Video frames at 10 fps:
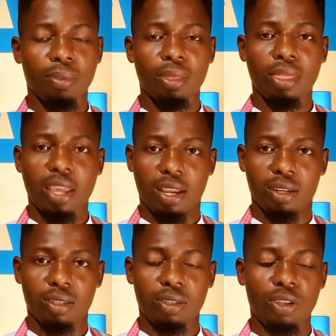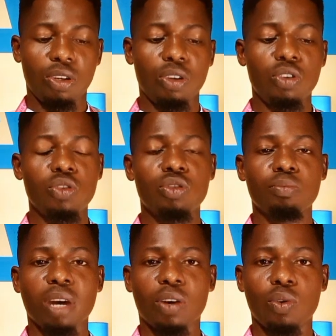then use
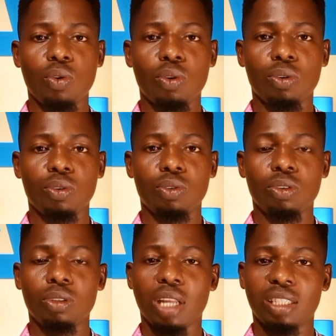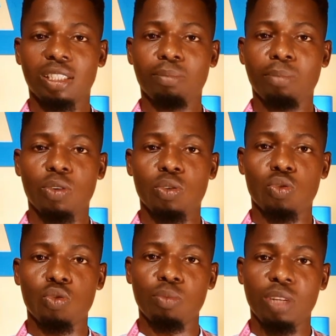Mako, that is Mako
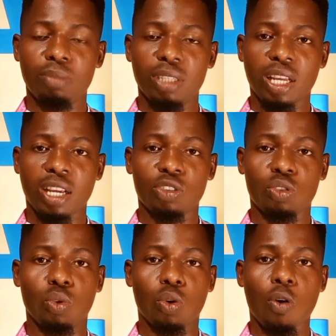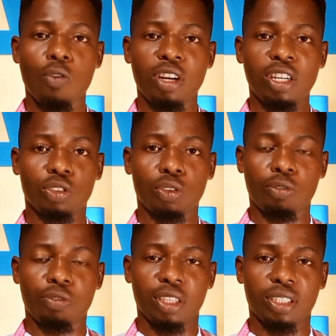2 millimeters, to cover the
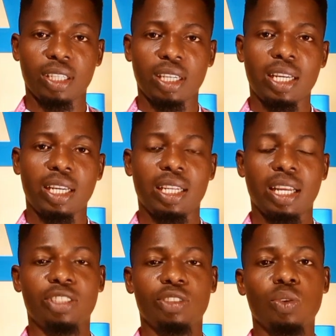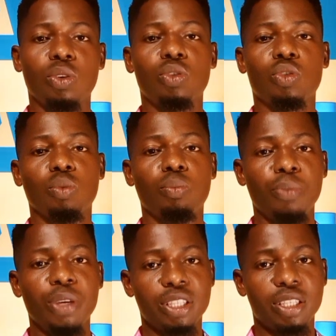surface that is going to
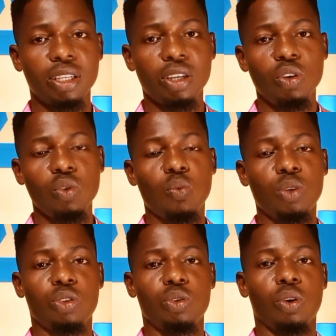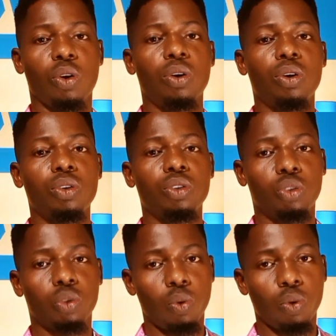meet with your
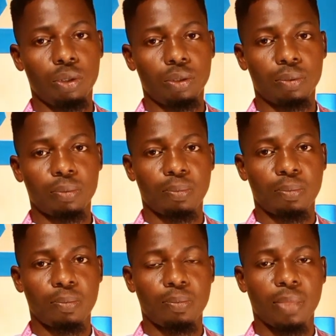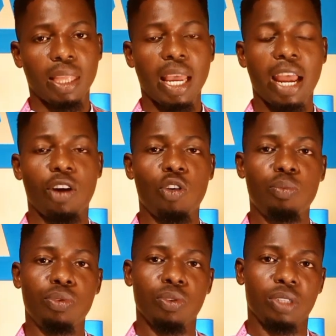sole. I
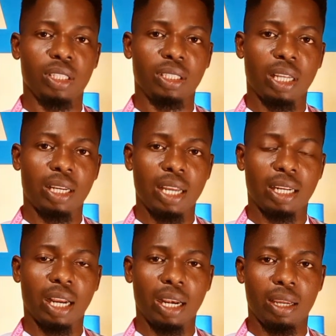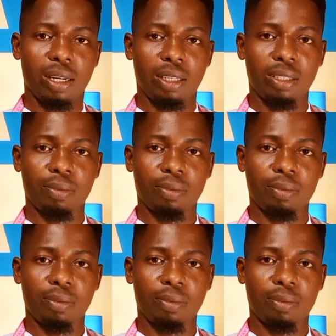hope you understand that clearly.